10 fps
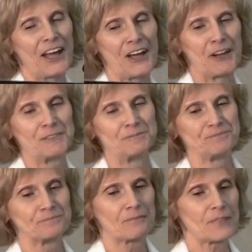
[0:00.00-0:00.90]

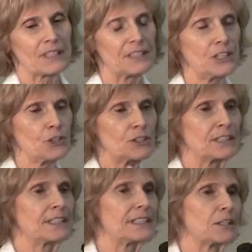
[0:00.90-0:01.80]
Um, the other
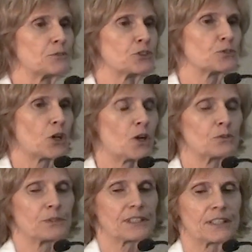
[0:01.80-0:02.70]
thing that was
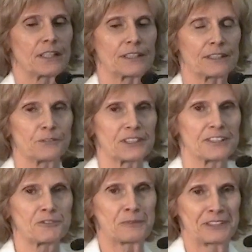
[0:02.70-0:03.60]
wrong with uh, with
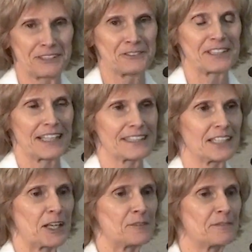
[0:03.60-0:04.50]
IFPRI when I
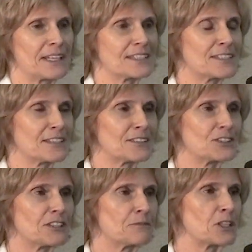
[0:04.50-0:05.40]
came, as uh,
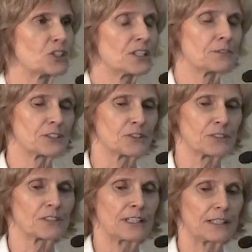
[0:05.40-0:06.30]
Jeff mentioned, I was the,
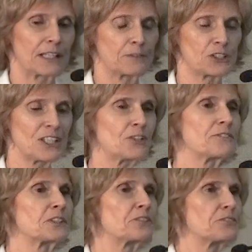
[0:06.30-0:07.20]
I was not the
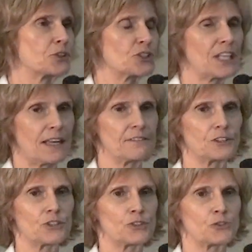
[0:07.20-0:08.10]
very first
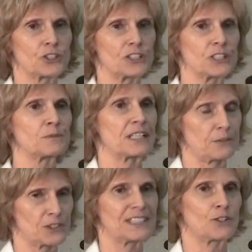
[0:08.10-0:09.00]
ever nutritionist, but
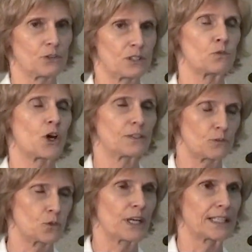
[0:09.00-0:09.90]
I was the only
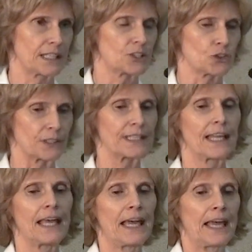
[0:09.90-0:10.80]
one when I joined,
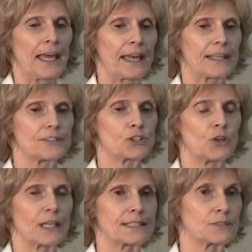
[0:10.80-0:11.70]
and
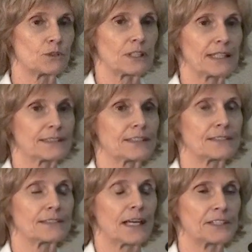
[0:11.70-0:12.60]
so I said, well, I
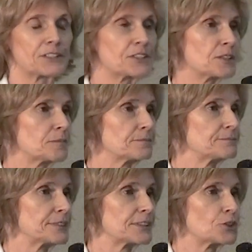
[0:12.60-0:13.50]
need to hire
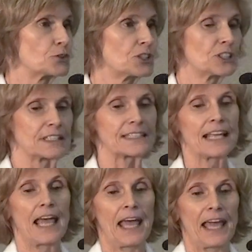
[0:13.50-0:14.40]
some uh, nutritionists.